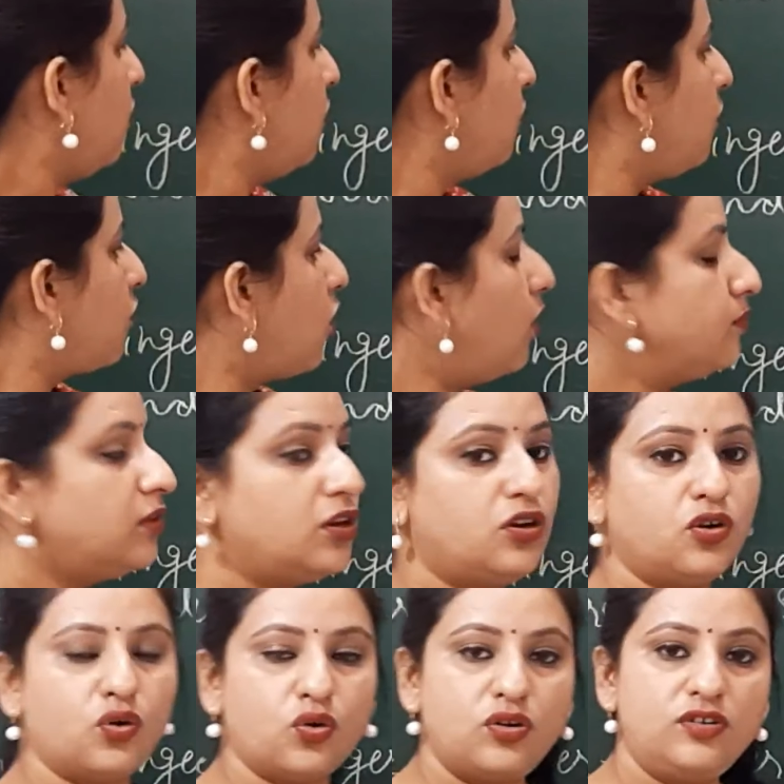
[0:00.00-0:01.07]
from the
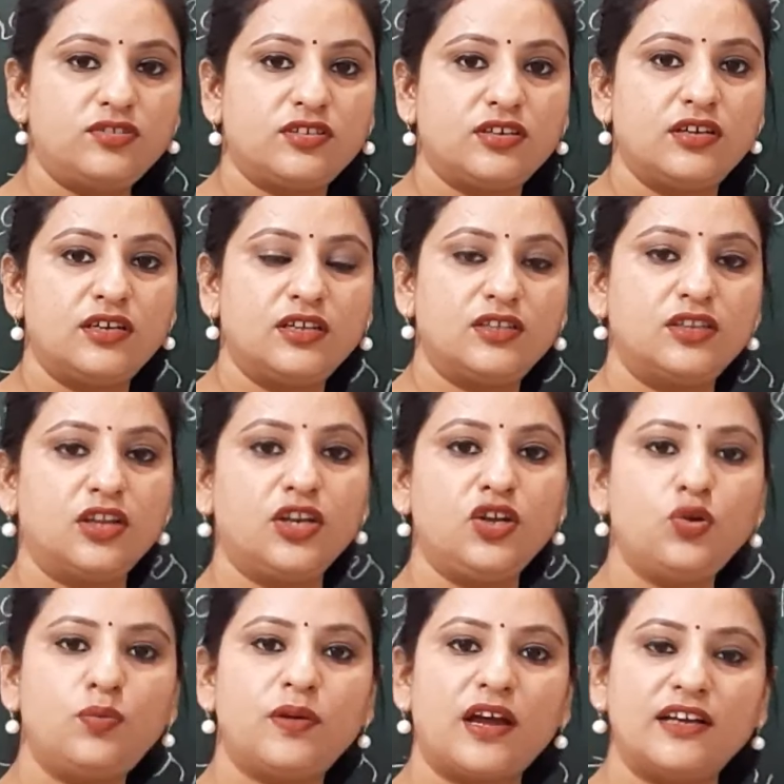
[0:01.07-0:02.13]
nodes the
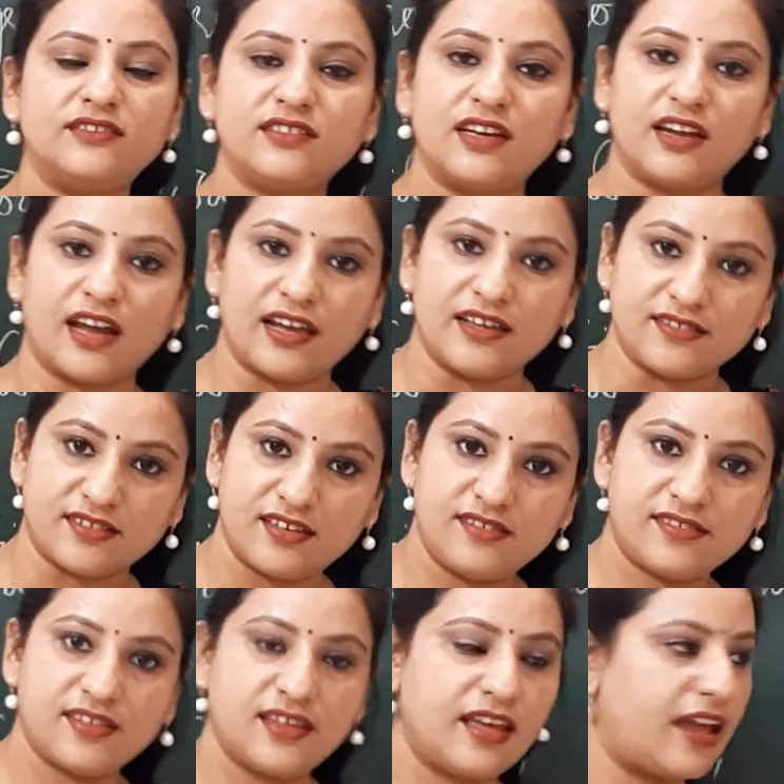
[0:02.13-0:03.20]
new branch
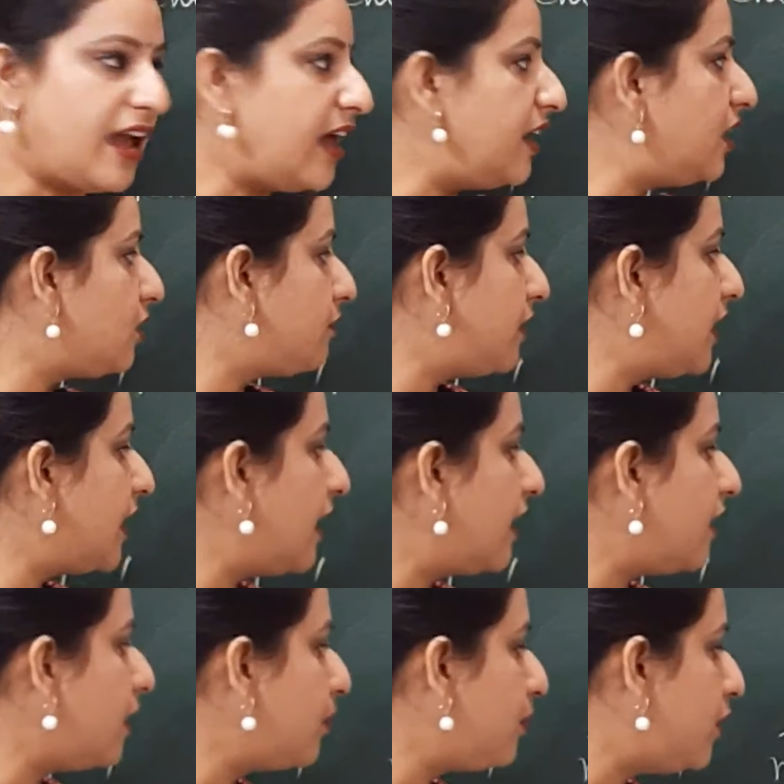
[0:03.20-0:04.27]
arises and it will get
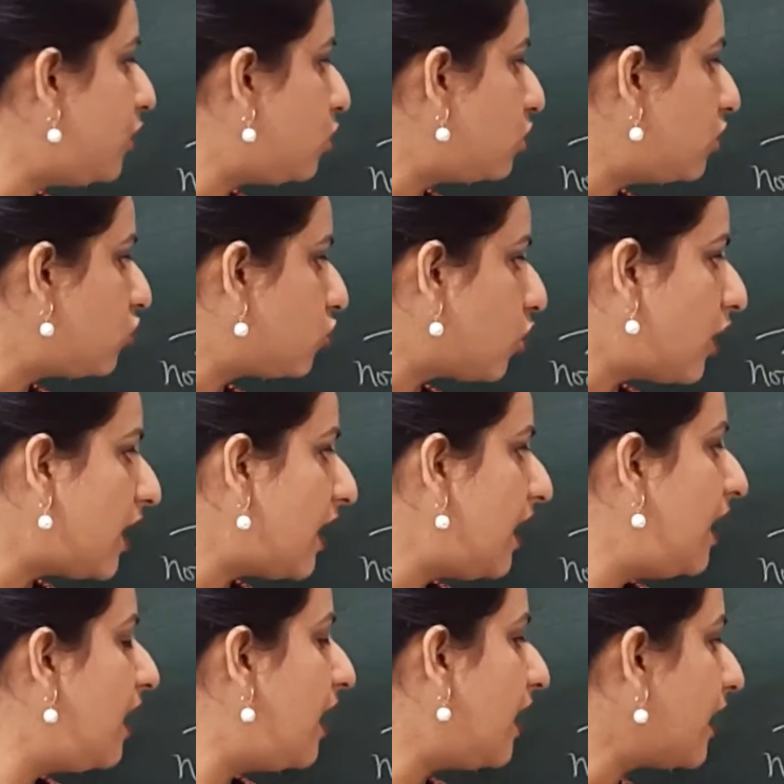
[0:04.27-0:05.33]
dipped into the soil.
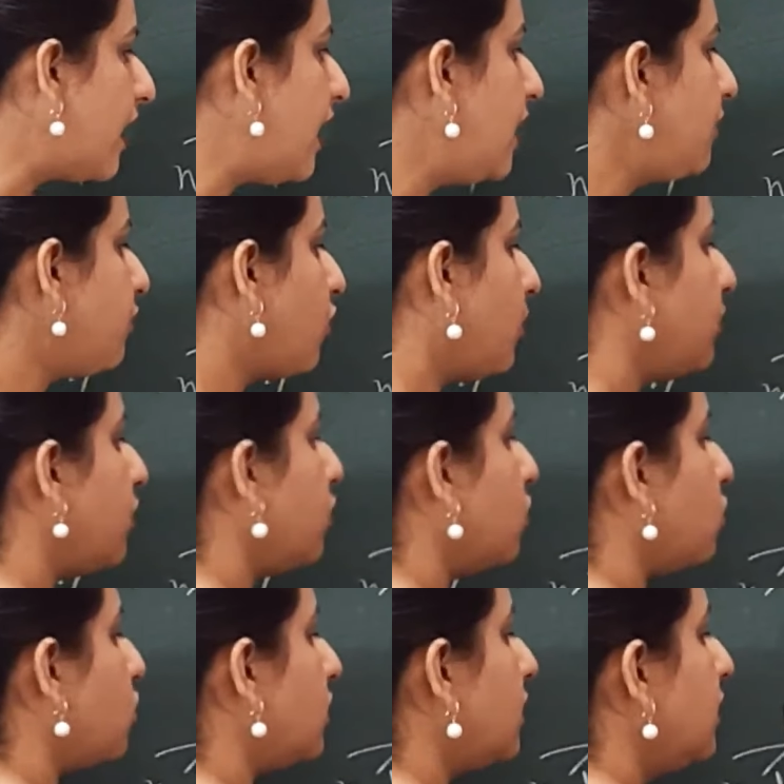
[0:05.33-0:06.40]
Again from the
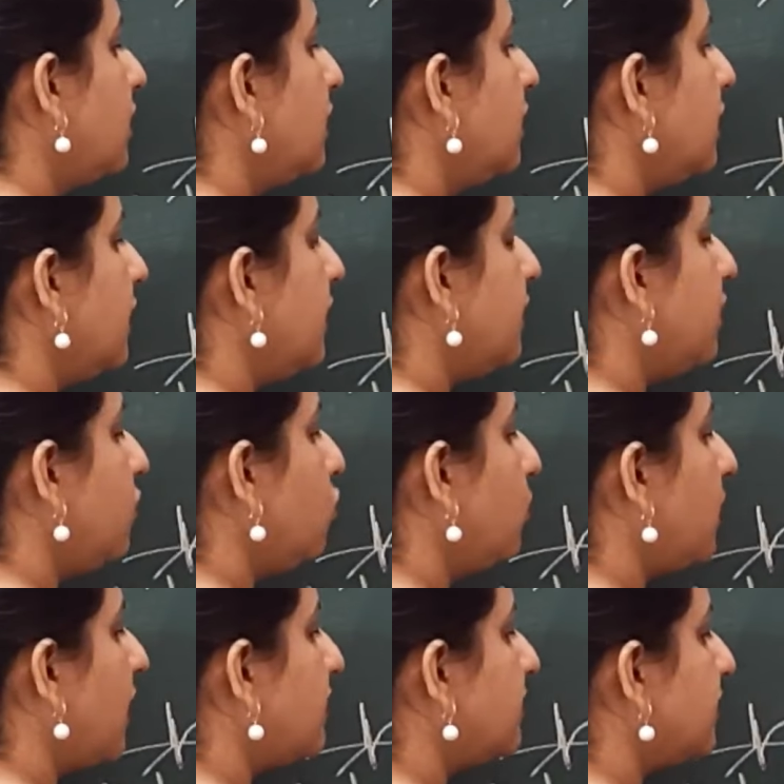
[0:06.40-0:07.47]
node new
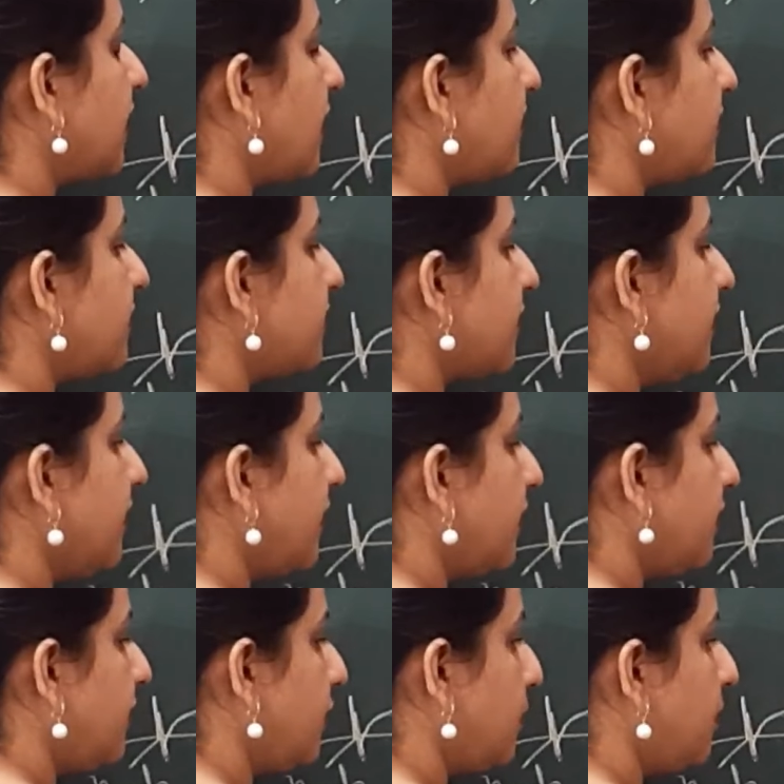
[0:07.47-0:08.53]
branch arises, it
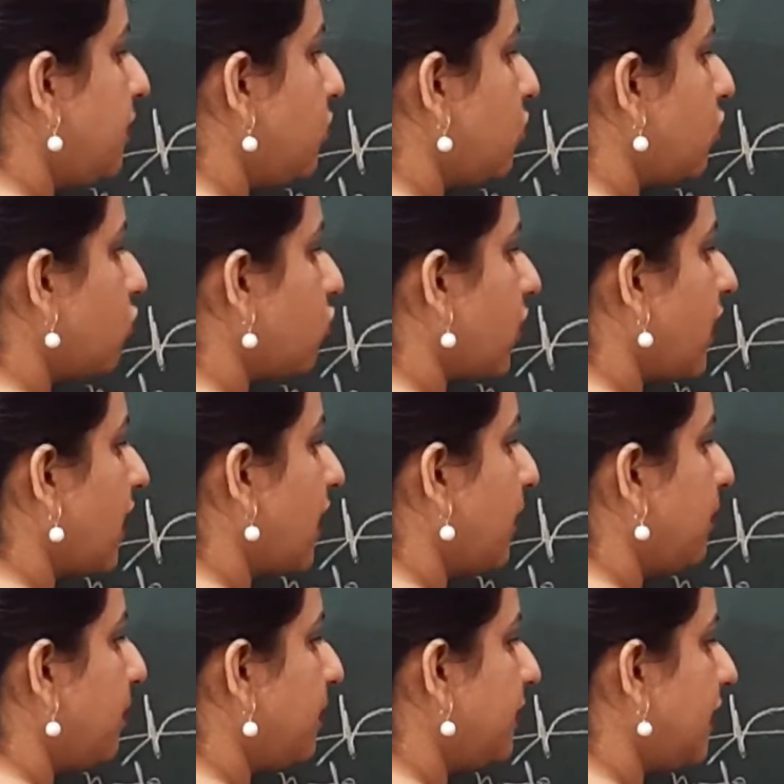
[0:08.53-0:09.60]
get dipped into the soil,
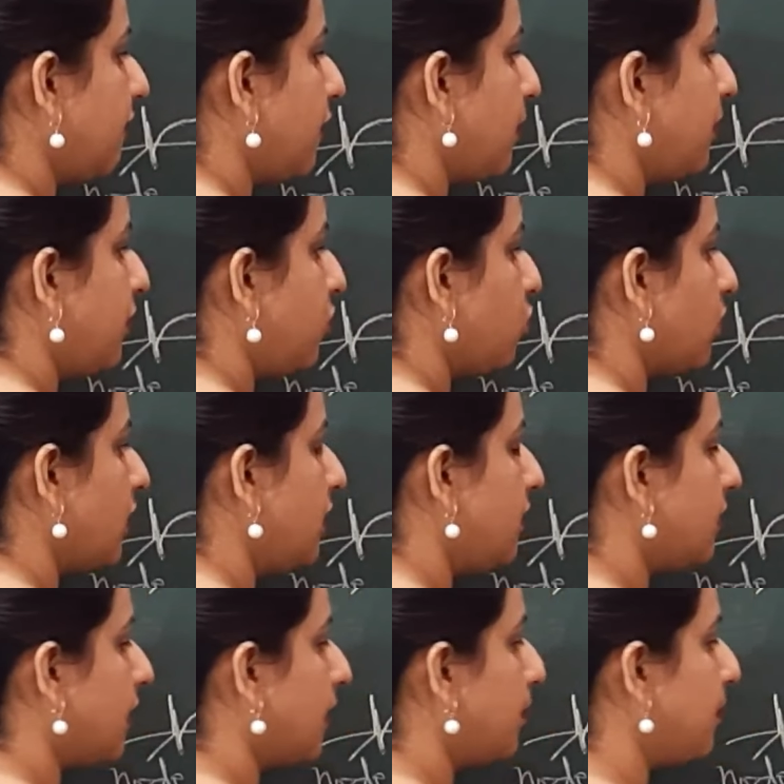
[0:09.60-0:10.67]
developed into
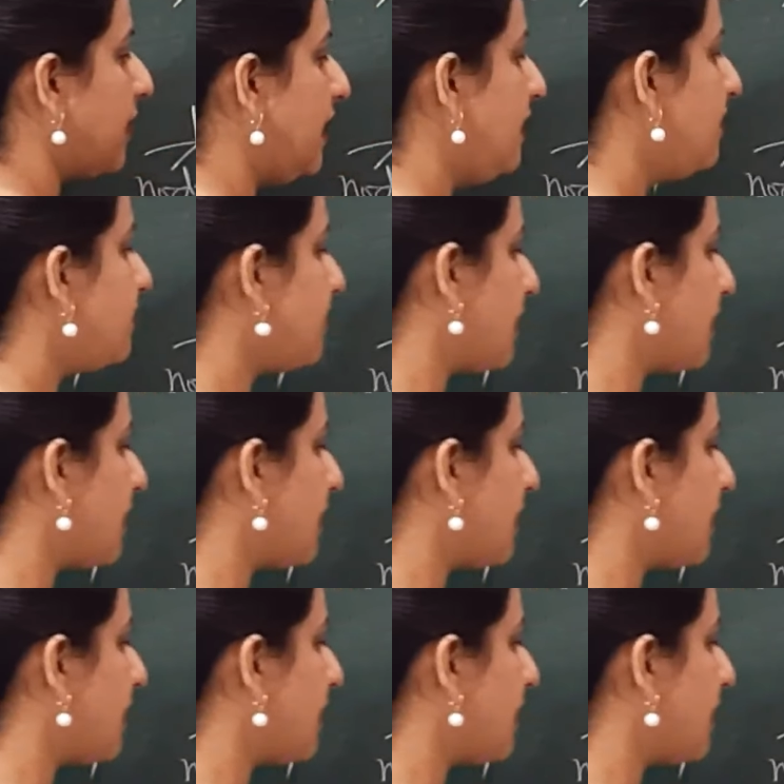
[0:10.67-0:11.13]
complete